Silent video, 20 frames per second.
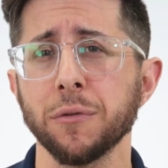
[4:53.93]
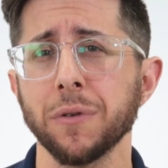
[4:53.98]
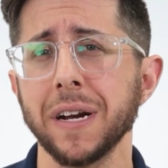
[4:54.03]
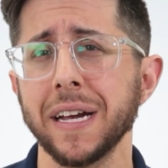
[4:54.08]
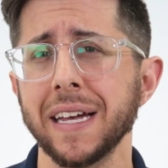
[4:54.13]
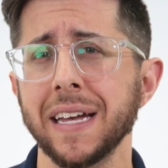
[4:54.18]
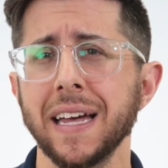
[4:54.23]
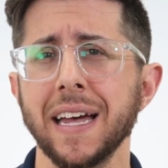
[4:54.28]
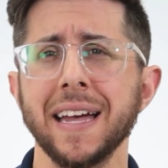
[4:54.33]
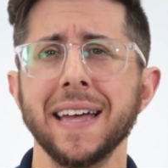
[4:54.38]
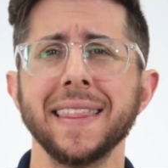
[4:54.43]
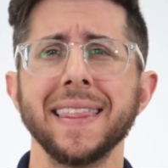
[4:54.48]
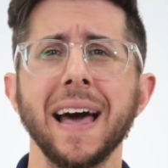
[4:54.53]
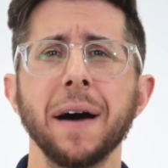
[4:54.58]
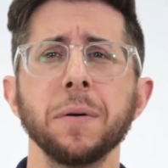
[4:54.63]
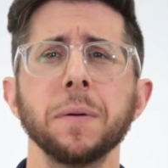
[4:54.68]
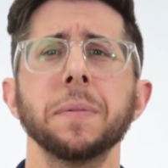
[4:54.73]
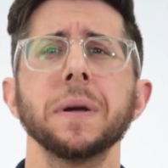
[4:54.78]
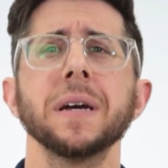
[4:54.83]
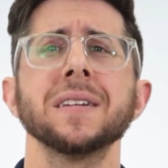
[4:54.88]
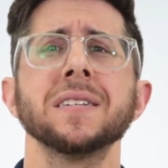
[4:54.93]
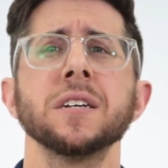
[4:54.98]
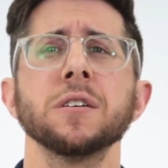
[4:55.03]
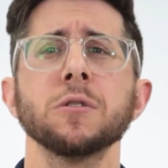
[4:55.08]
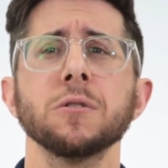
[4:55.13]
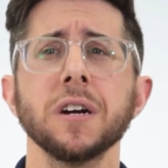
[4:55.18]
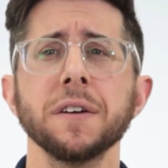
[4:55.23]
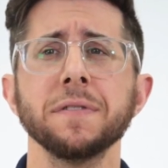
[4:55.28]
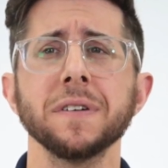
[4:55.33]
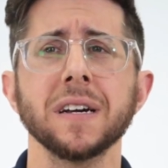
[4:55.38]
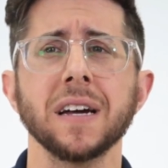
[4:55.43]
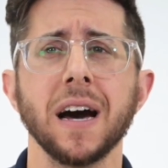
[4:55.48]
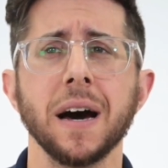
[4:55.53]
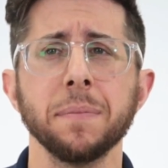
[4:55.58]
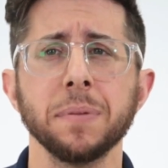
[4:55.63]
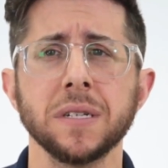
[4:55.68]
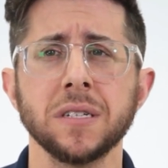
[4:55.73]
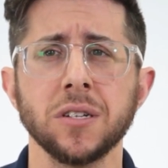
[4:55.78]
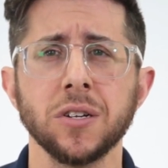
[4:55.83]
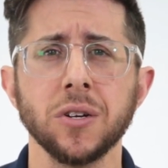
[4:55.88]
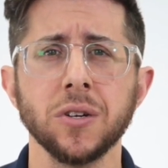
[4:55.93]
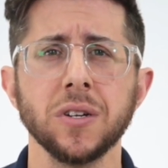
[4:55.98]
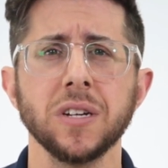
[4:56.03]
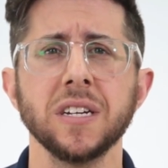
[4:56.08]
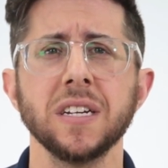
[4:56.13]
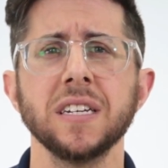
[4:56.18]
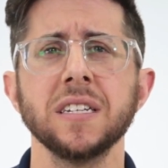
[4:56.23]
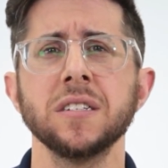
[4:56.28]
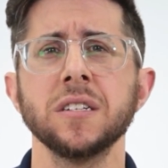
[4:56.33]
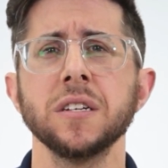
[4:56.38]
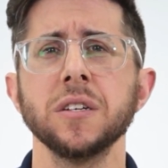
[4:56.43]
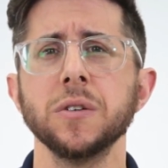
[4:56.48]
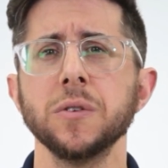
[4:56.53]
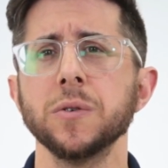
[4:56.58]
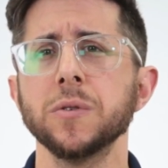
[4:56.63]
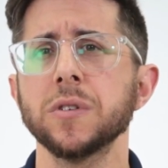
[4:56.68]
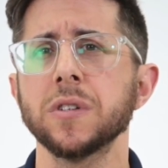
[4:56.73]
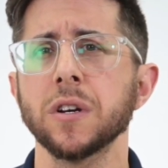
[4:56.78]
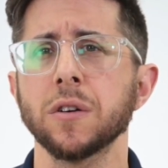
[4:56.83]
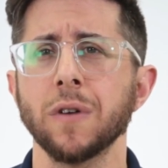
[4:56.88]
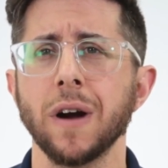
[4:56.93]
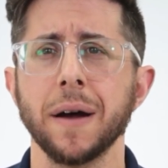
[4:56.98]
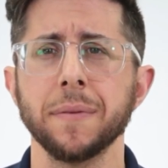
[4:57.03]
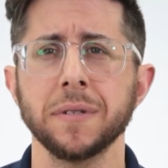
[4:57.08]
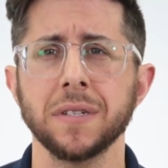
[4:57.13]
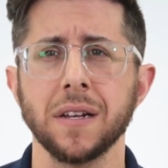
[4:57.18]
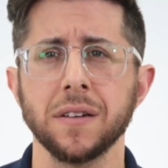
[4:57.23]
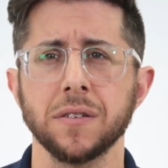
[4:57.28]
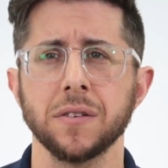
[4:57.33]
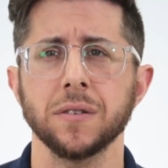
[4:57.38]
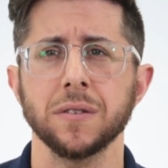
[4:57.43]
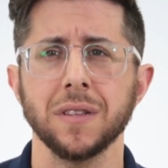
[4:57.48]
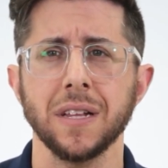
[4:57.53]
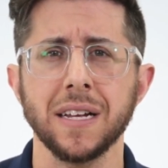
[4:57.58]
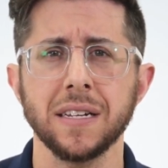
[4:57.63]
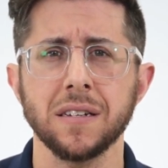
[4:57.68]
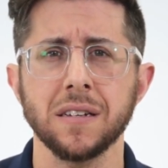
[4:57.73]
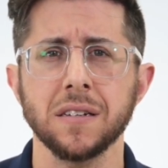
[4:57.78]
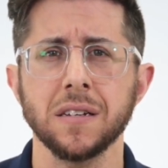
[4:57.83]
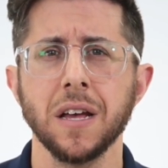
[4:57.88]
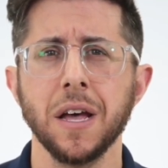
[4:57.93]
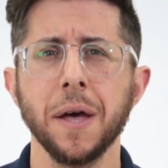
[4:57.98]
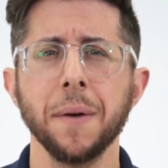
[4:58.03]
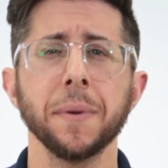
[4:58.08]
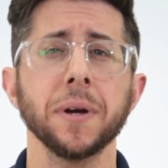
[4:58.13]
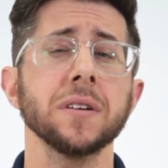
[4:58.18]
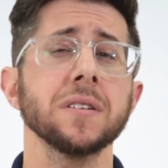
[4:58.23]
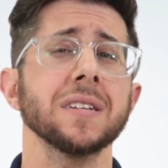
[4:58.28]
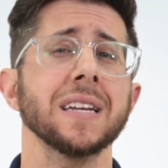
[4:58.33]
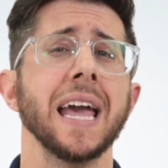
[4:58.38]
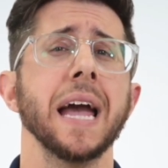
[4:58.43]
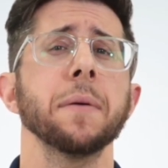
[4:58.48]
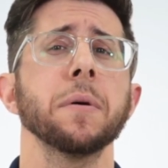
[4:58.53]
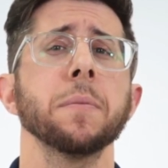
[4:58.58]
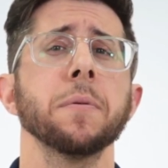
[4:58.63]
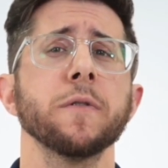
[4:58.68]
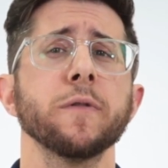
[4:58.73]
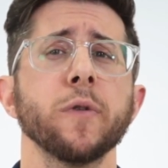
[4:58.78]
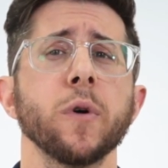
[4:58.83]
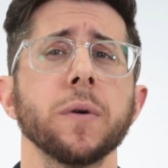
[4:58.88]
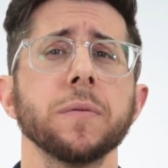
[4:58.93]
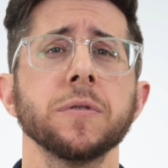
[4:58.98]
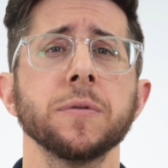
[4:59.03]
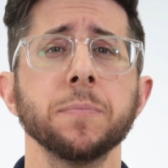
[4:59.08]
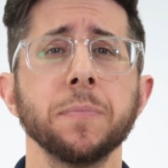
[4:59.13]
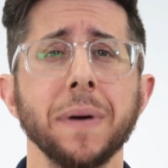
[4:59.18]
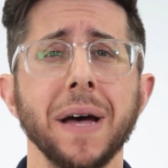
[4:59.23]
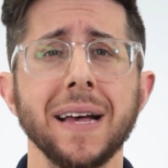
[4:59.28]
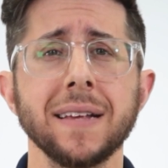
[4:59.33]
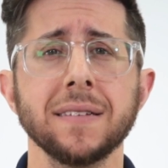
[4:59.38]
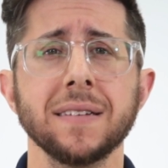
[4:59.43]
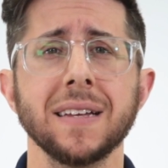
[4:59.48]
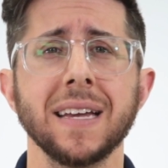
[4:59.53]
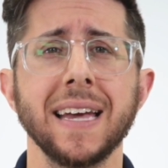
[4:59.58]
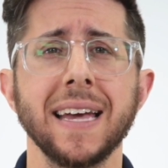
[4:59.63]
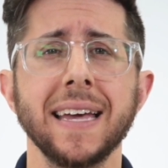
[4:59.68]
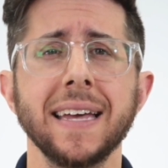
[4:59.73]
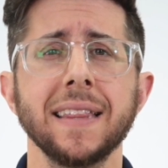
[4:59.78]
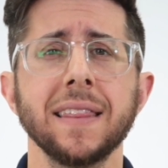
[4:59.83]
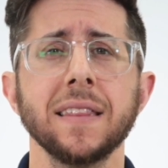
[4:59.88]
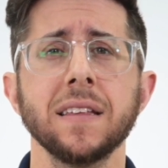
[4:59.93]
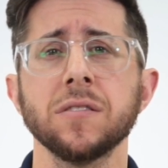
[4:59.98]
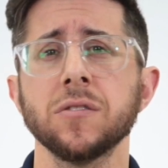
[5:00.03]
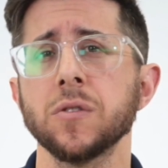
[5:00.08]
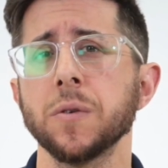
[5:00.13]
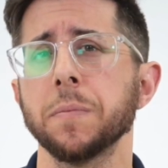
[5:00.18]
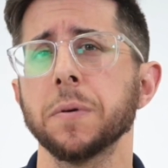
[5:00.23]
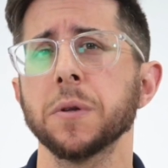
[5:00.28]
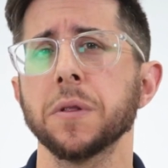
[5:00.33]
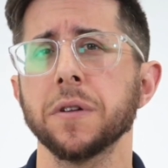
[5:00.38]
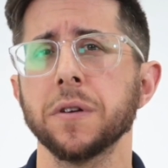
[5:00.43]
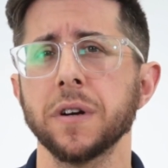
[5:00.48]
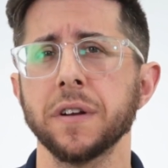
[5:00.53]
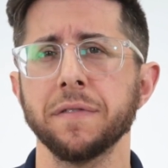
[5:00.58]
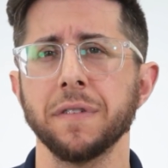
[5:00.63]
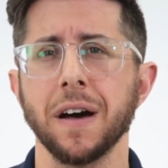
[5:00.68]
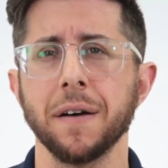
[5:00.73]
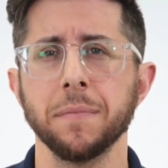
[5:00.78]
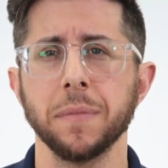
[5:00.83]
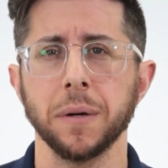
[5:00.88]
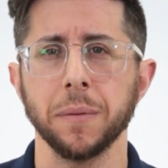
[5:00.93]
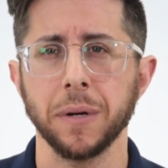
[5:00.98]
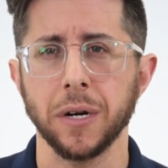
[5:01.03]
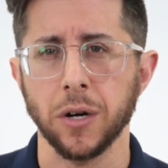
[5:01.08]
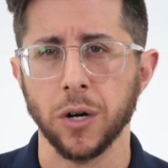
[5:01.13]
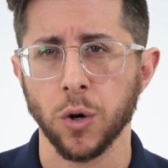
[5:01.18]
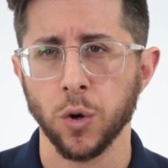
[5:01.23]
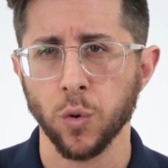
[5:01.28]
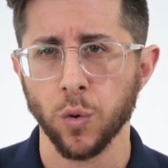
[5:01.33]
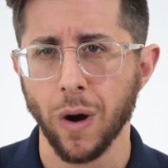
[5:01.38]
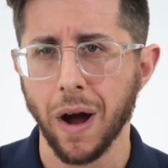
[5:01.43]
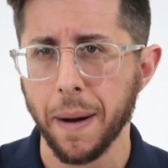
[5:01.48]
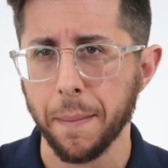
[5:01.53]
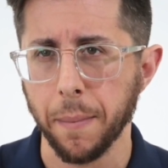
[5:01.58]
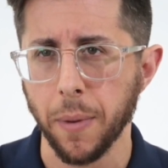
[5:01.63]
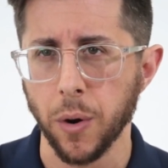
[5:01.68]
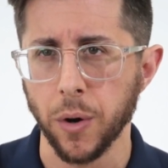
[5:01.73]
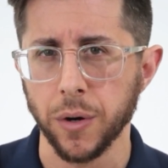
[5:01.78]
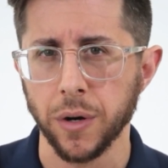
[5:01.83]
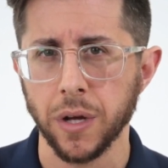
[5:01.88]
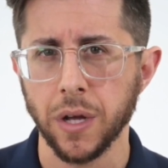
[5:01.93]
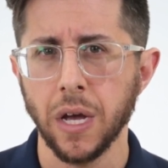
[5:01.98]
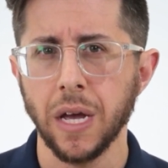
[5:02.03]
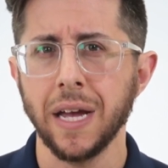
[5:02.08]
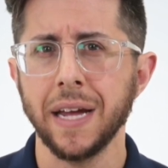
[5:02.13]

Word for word: III, that would be a terrific opportunity to use the crop sensor lenses because the camera performs best in the super 35 millimeter crop mode.